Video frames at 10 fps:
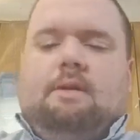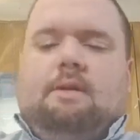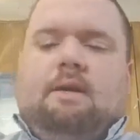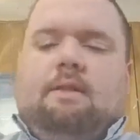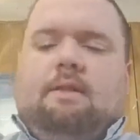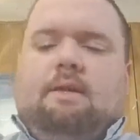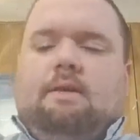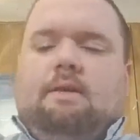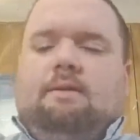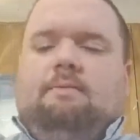And
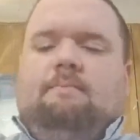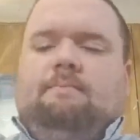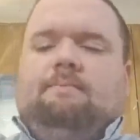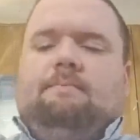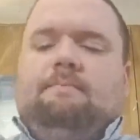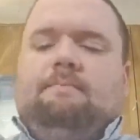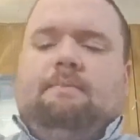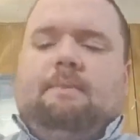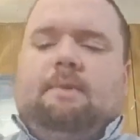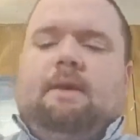then
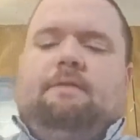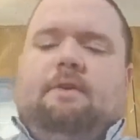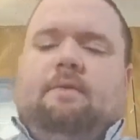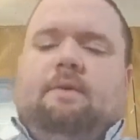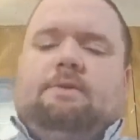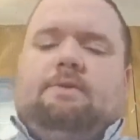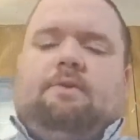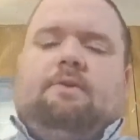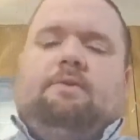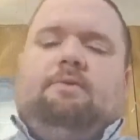if you
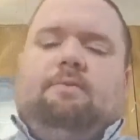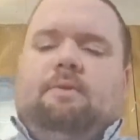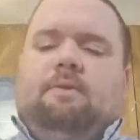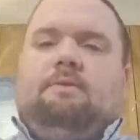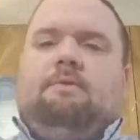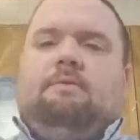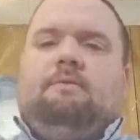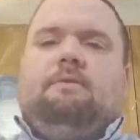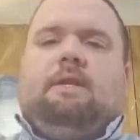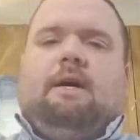unscrew
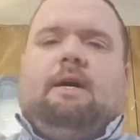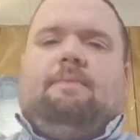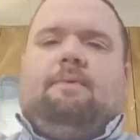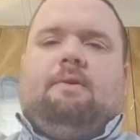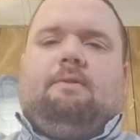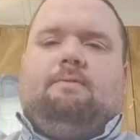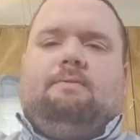the top part,